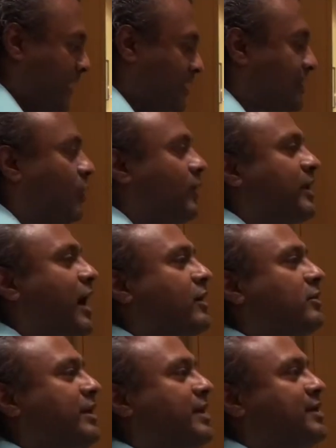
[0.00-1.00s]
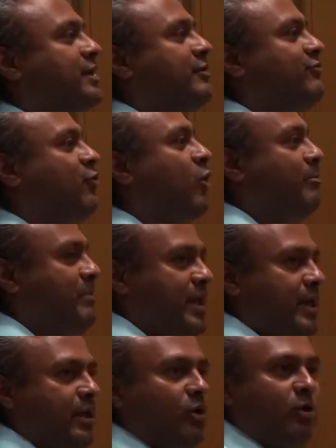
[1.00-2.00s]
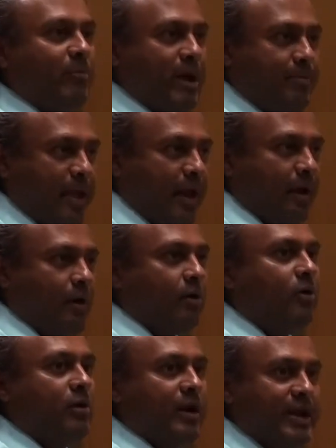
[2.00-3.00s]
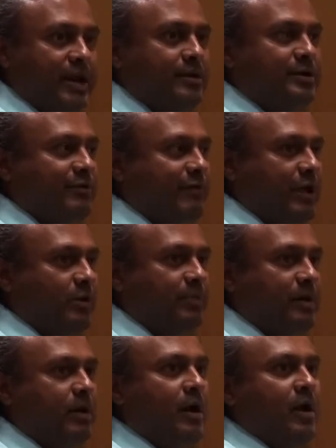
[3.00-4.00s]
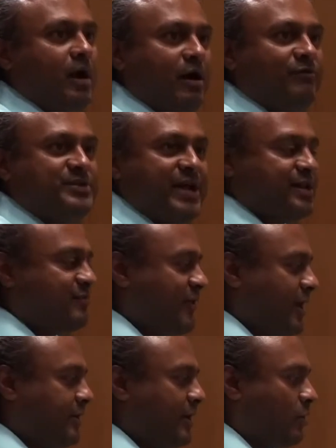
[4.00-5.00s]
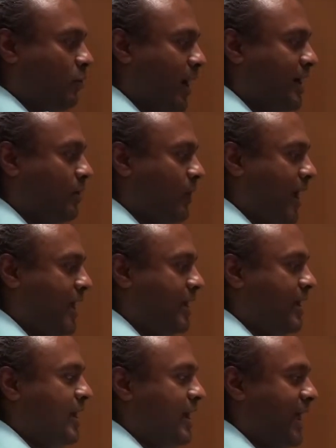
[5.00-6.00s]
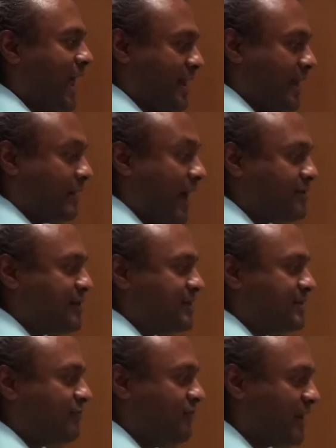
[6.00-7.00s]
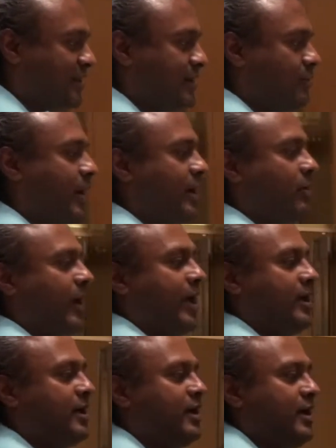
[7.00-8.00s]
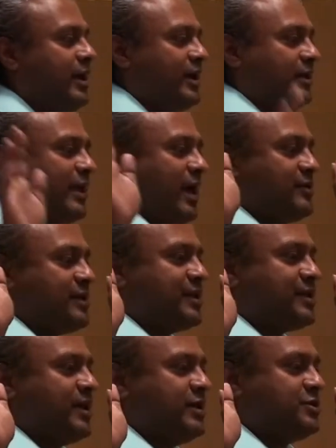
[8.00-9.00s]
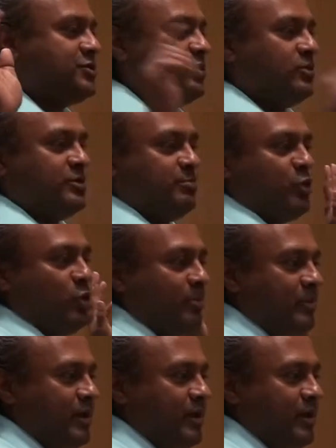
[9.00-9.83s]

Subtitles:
So not only does it inform me or my pair or any other developer of test failure right away, and it allows us to fix it right away, it allows us to, boom,